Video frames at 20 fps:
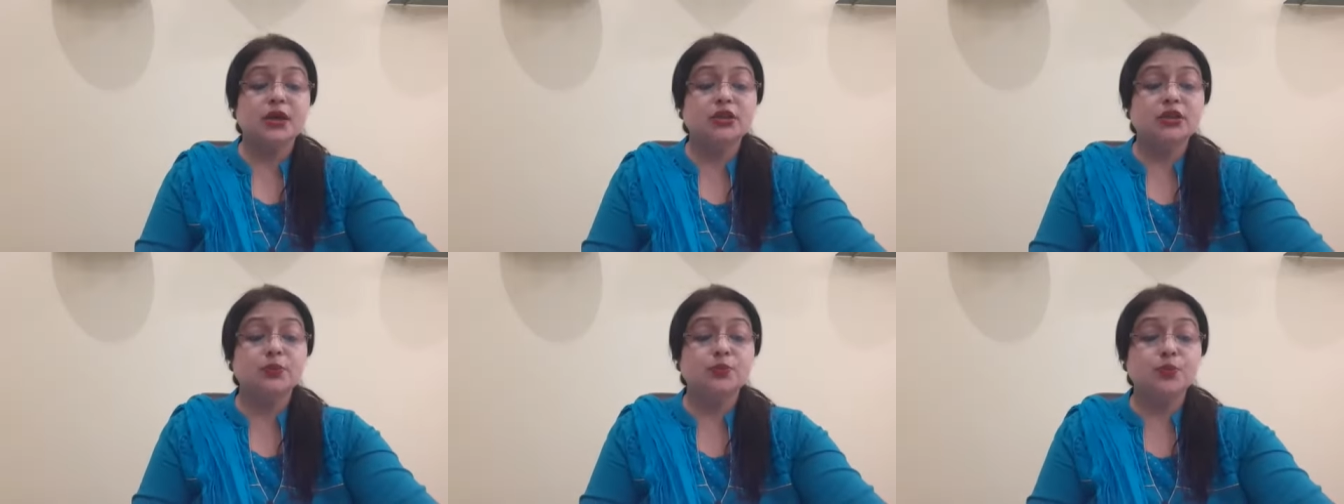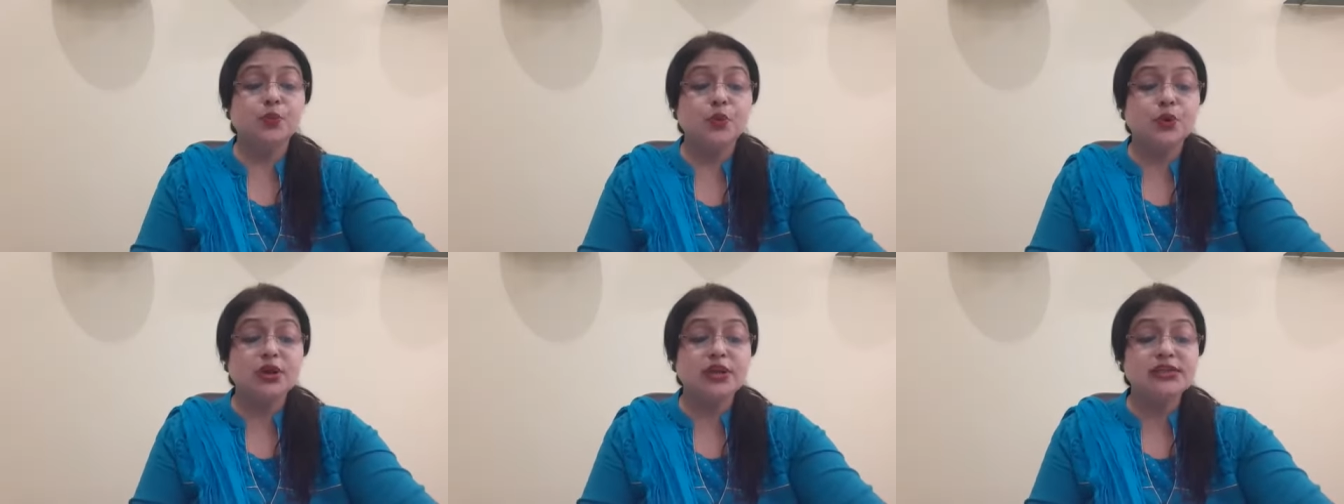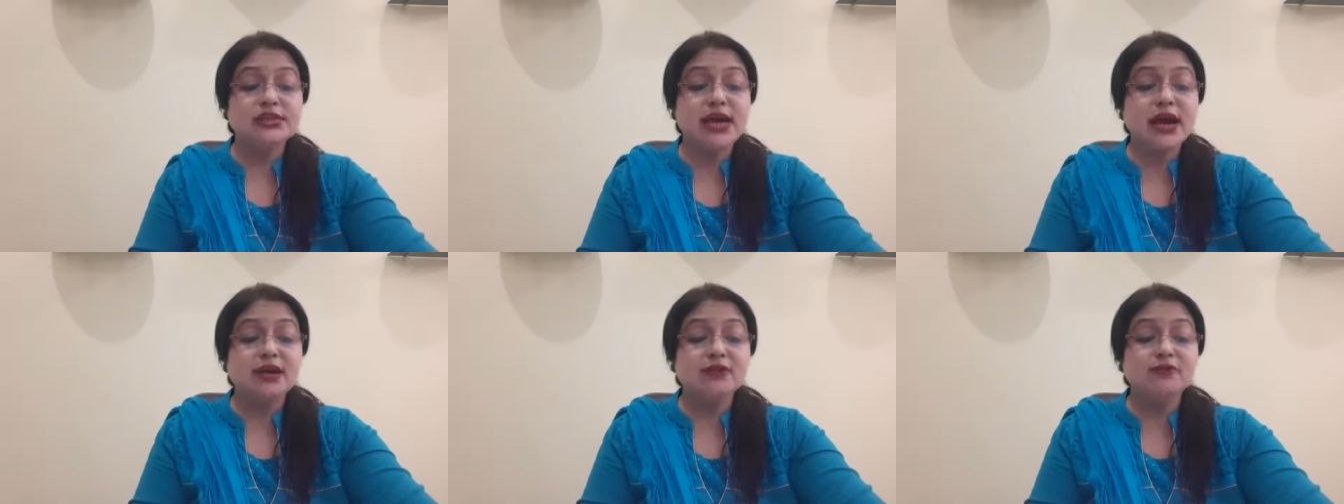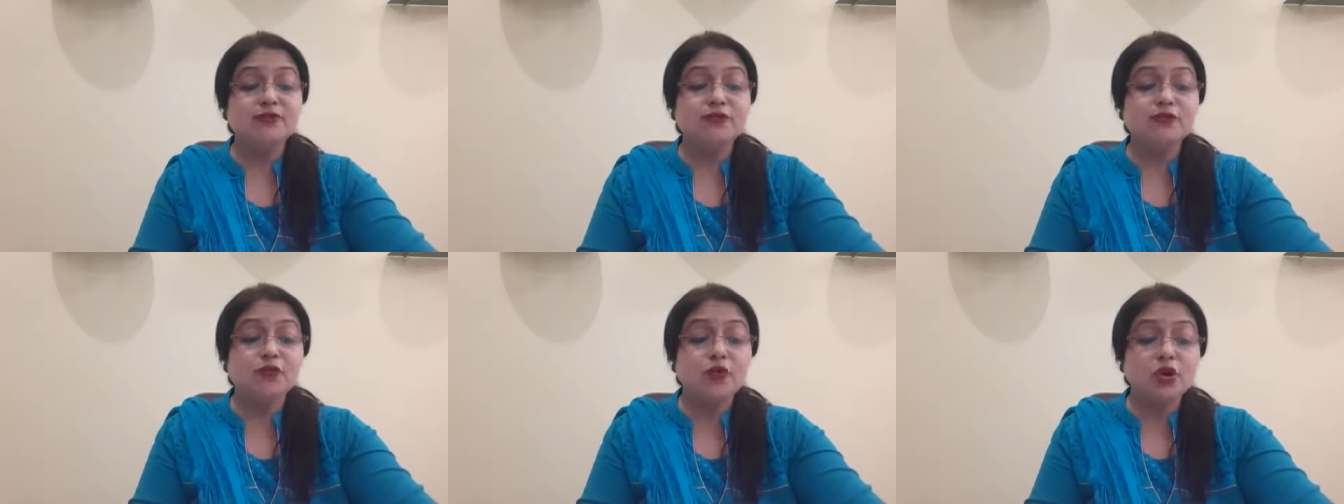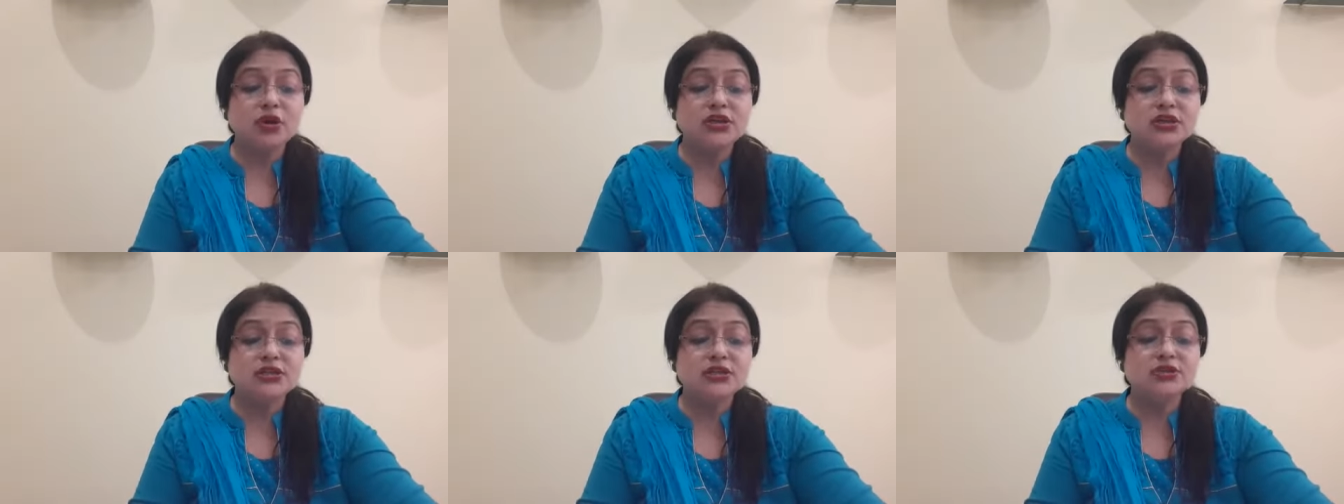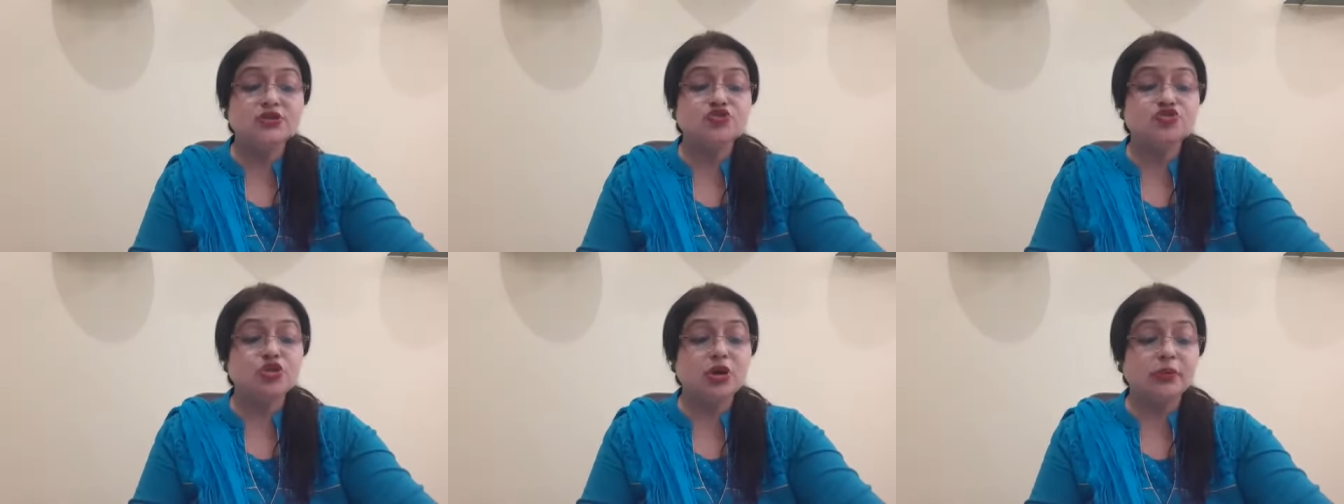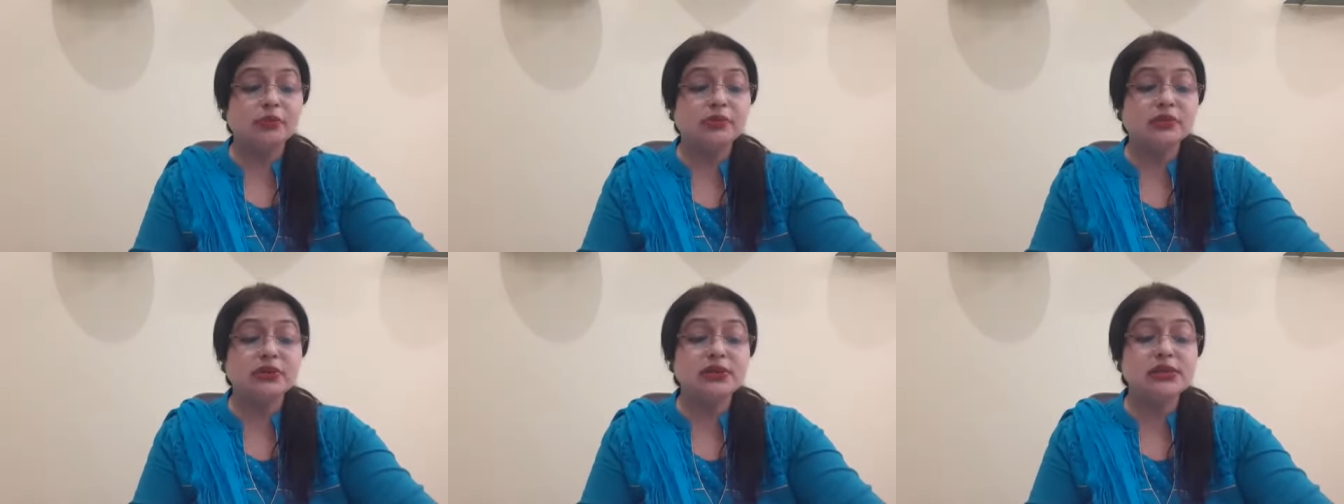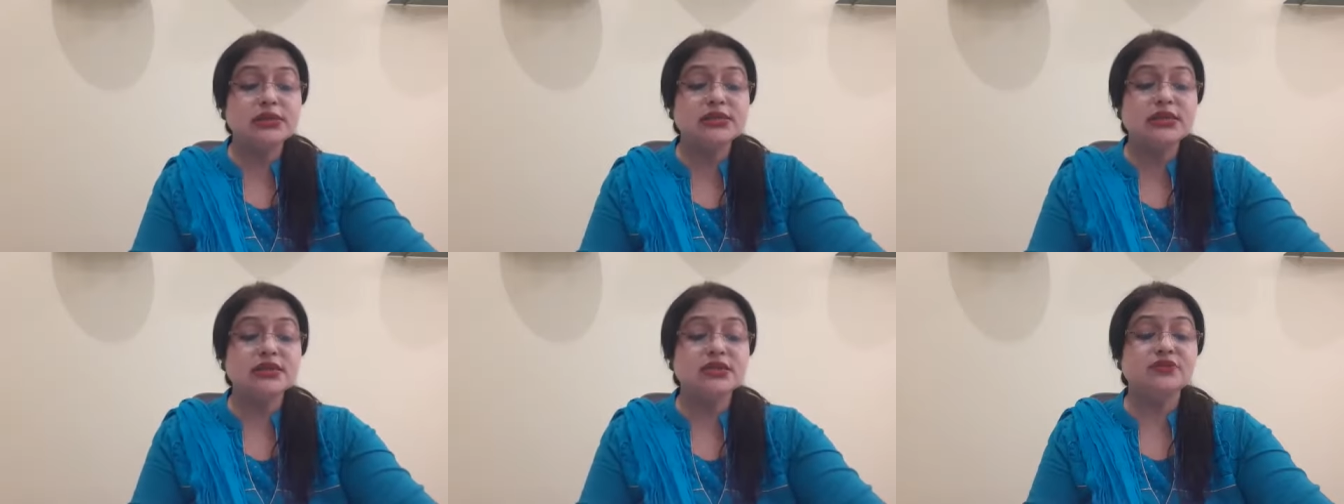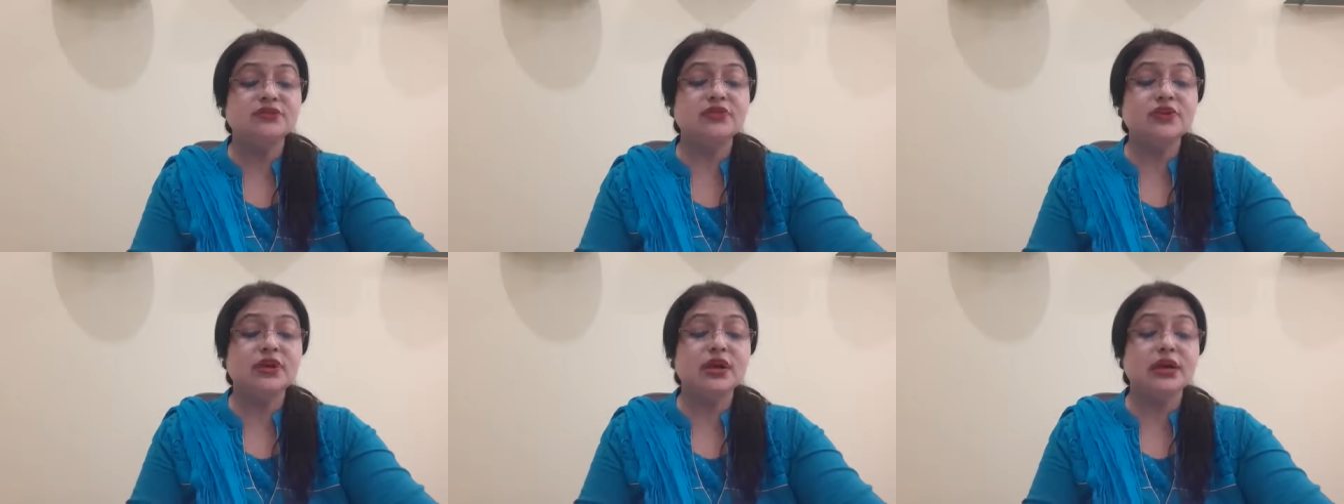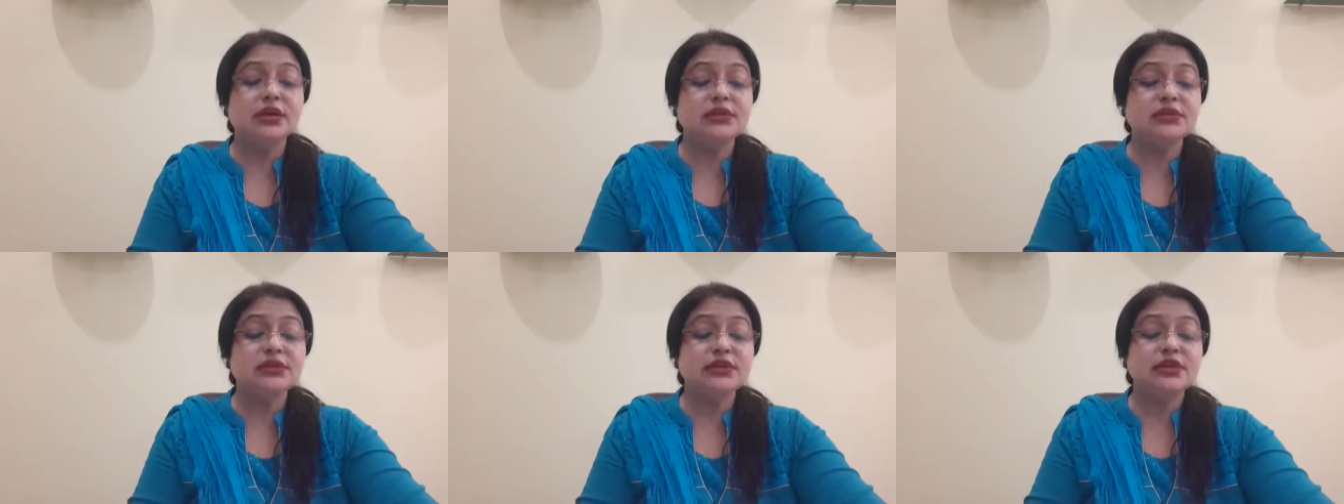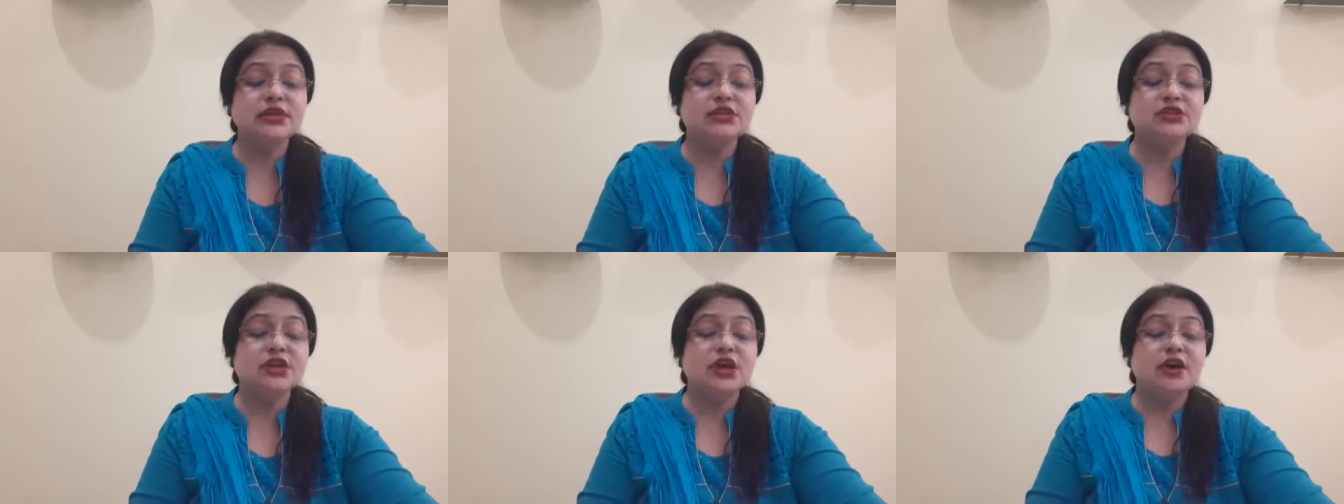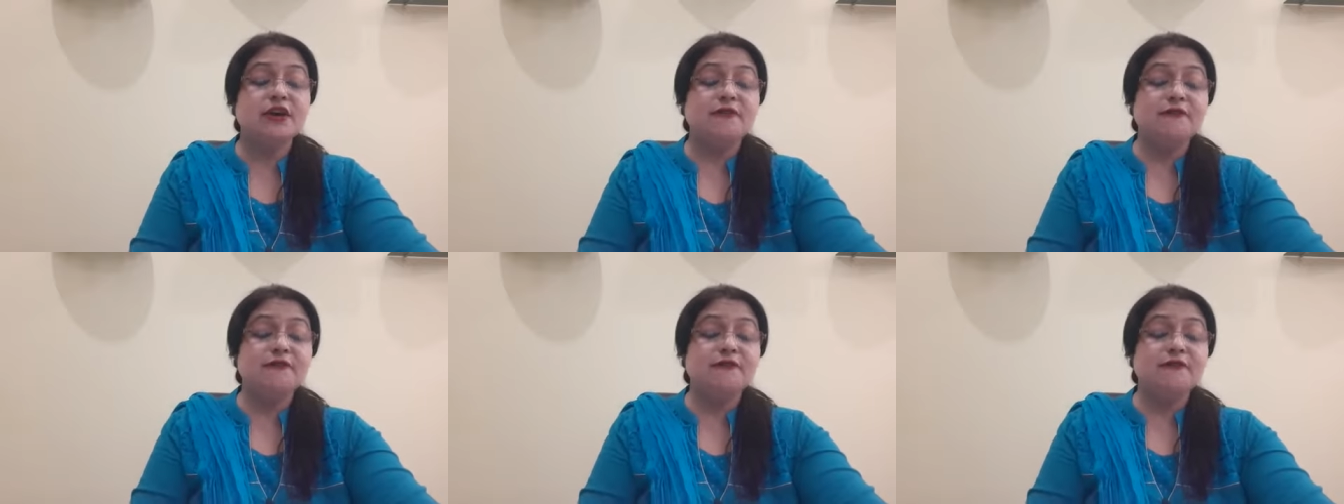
The poet had fought the troubles and difficulties